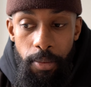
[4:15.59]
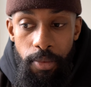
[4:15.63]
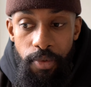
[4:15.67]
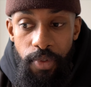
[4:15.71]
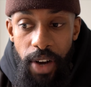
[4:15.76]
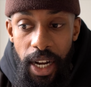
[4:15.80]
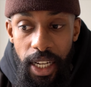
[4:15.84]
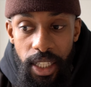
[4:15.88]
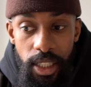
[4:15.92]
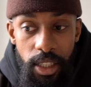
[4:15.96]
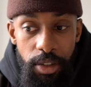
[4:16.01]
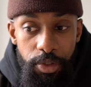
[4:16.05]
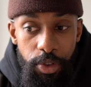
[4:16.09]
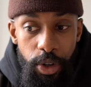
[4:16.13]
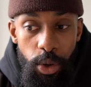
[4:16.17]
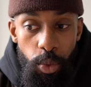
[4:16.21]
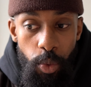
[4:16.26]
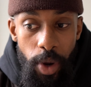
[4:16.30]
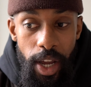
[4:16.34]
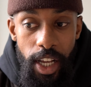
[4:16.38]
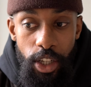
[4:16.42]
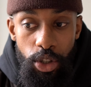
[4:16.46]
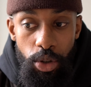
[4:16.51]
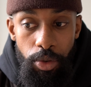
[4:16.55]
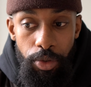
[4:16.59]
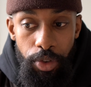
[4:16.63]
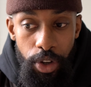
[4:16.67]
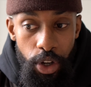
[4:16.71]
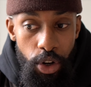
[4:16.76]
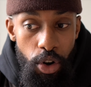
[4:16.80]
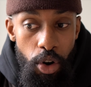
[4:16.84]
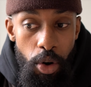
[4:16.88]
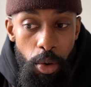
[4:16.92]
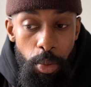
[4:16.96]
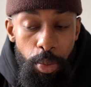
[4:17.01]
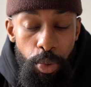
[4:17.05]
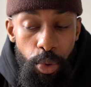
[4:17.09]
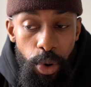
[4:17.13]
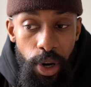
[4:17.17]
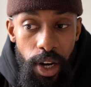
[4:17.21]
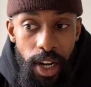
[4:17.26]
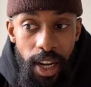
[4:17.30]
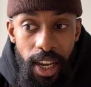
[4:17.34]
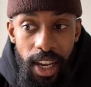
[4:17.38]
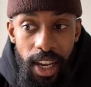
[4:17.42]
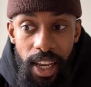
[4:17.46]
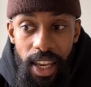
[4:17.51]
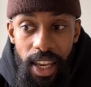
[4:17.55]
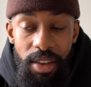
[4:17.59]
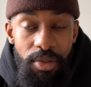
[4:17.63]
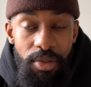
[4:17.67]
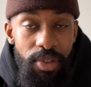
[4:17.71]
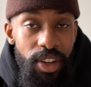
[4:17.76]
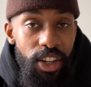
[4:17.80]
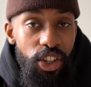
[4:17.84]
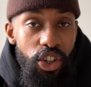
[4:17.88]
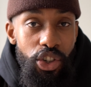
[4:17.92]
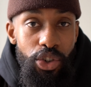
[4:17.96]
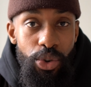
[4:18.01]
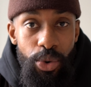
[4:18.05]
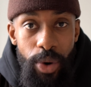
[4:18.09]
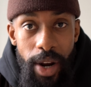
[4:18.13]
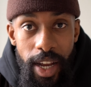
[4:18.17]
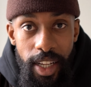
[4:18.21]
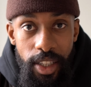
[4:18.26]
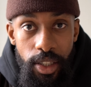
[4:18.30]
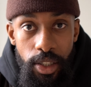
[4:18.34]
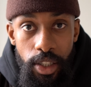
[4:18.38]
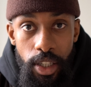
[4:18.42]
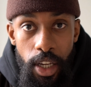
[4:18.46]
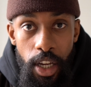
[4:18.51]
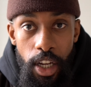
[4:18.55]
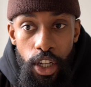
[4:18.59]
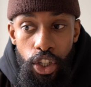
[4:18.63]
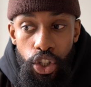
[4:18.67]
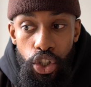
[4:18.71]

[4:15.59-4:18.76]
find different ways of incorporating even trends